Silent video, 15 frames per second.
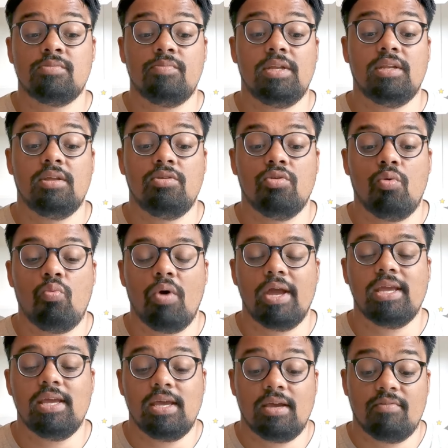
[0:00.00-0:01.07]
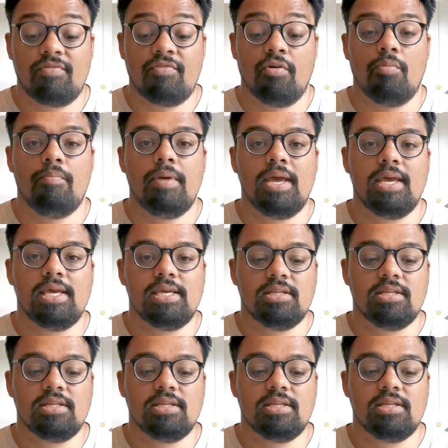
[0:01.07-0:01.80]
Well, it doesn't mean that you're waiting for